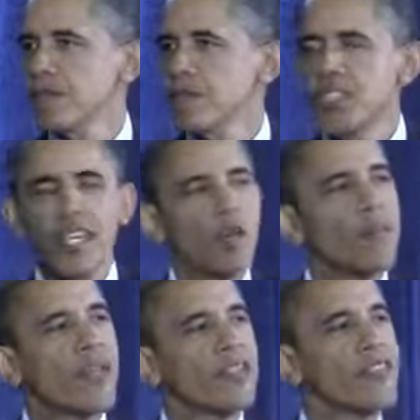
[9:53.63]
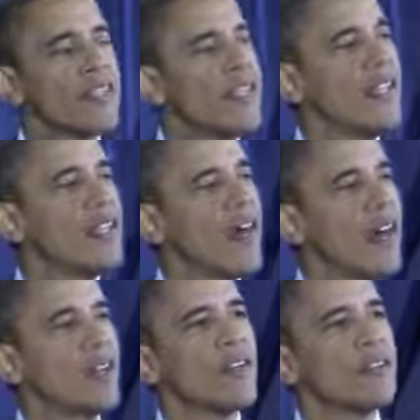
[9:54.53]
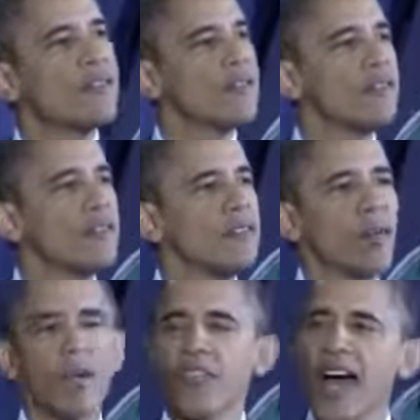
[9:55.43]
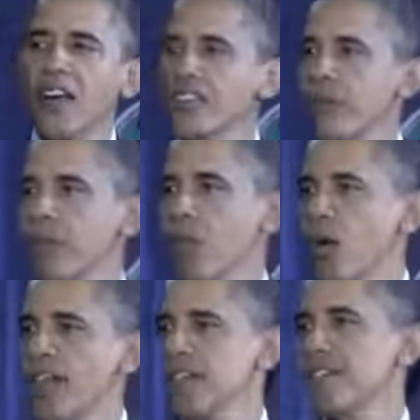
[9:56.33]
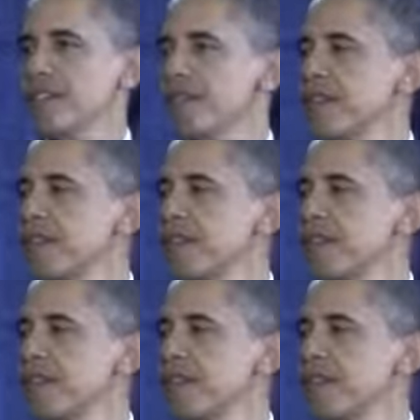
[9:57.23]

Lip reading: Steel mills that needed 100 or 1,000 employees